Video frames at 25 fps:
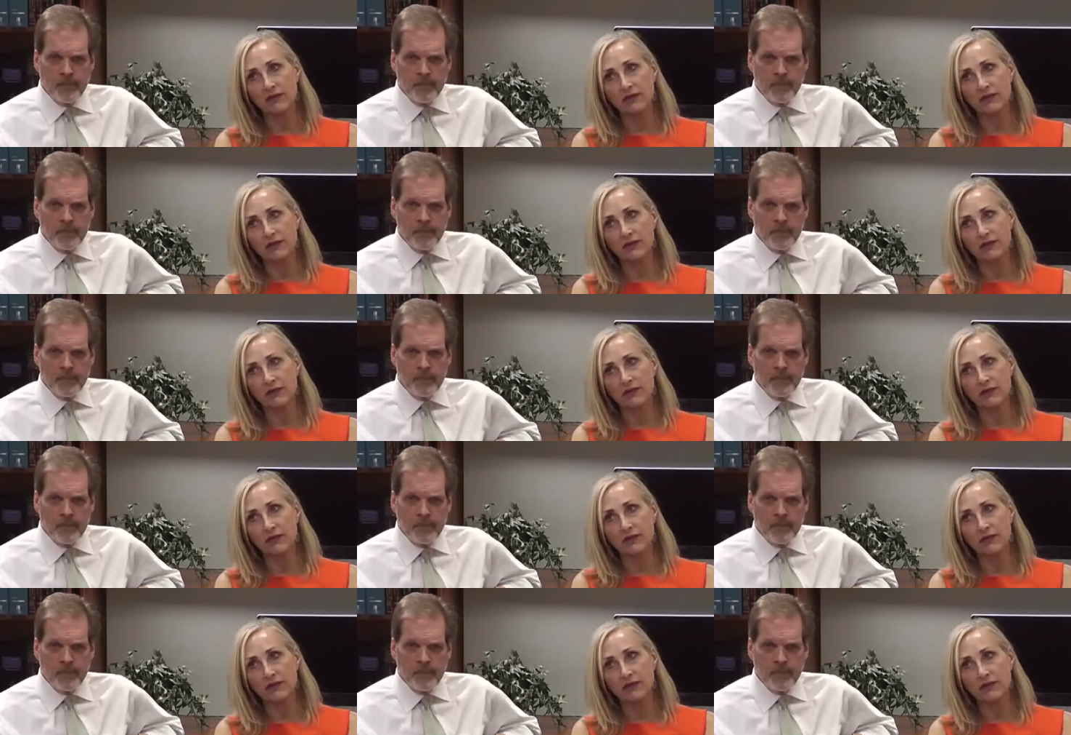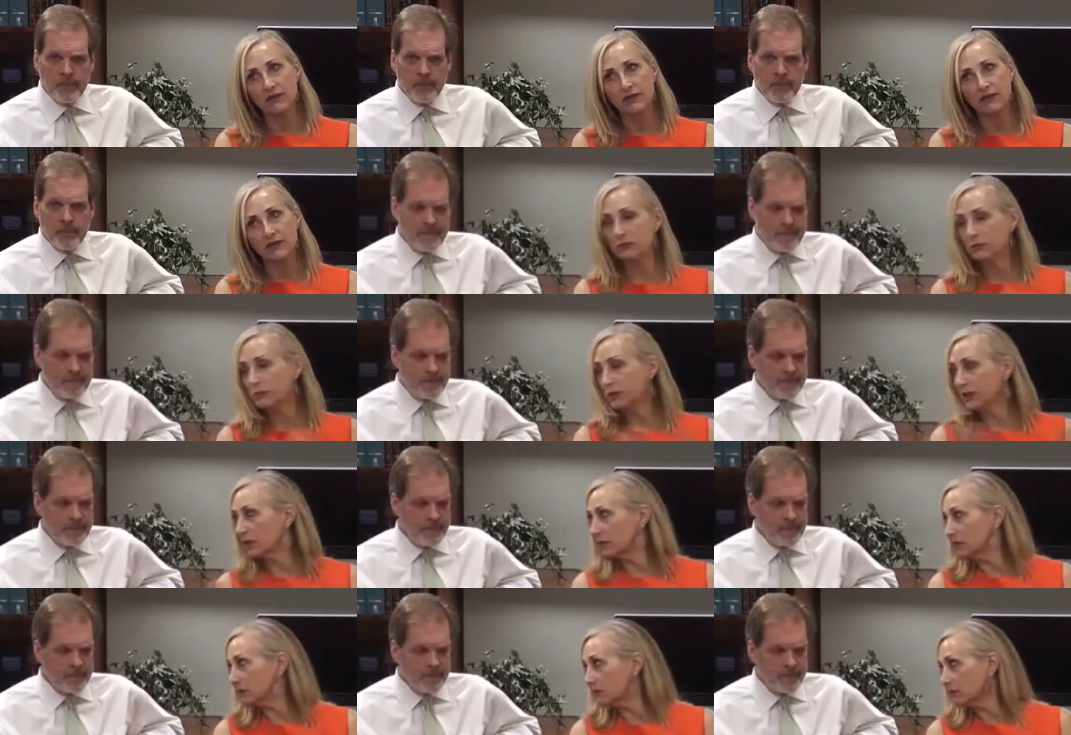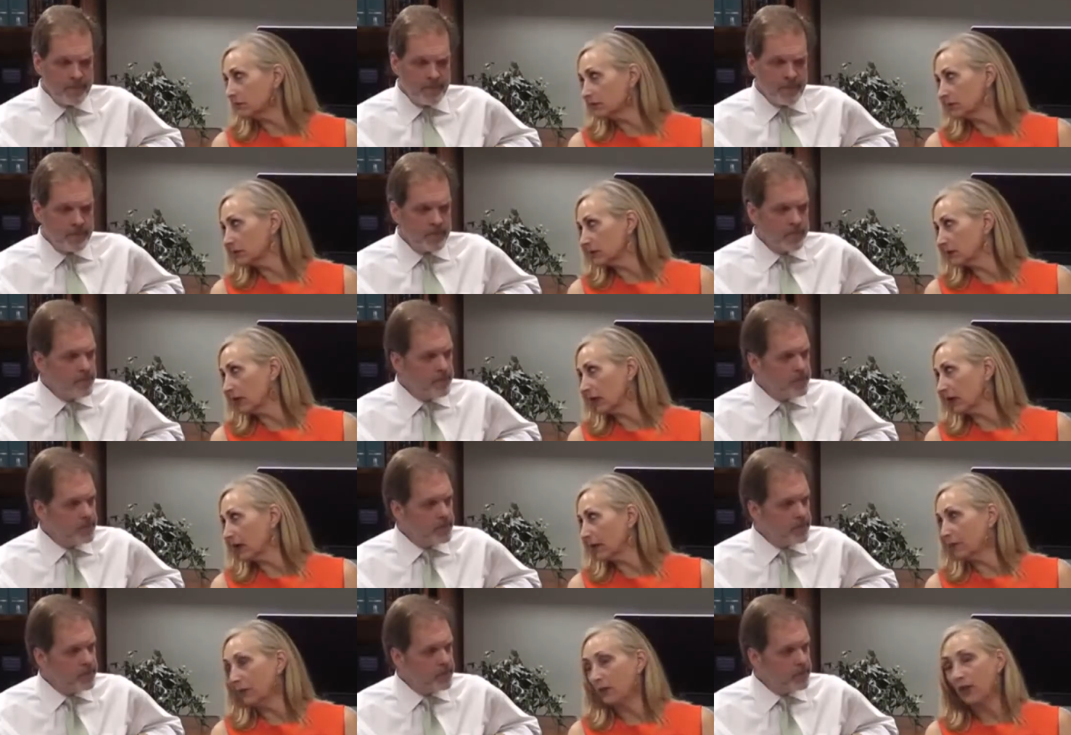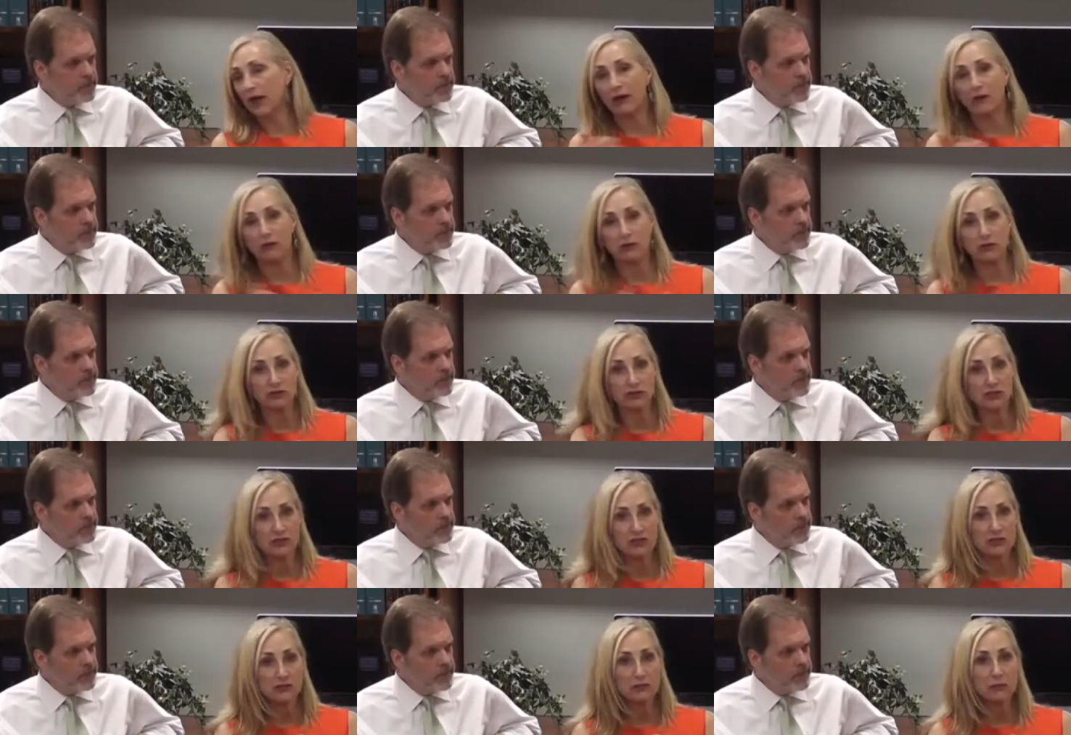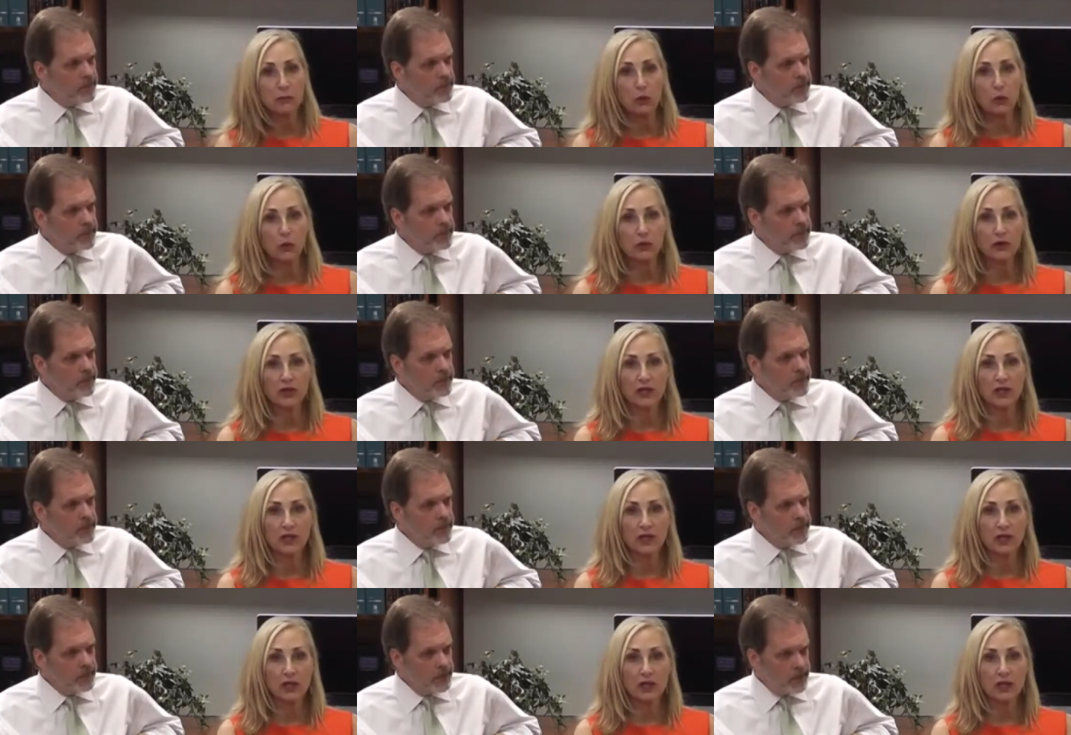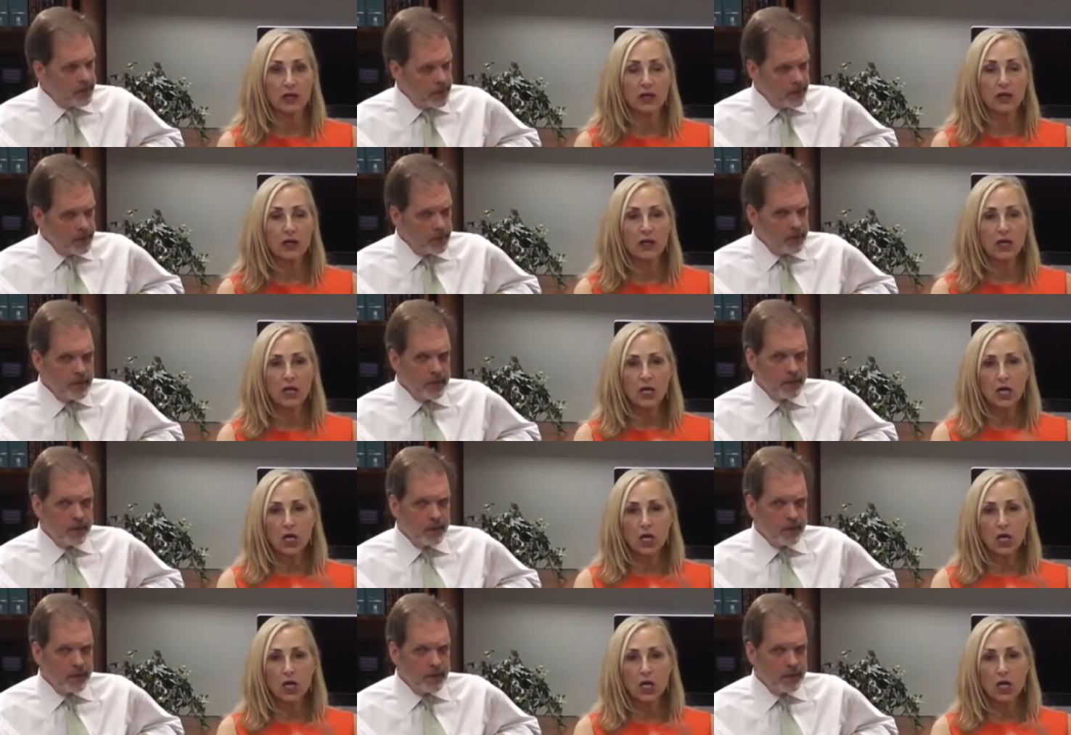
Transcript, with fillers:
Speaker 1: we, we just spent a couple hours this morning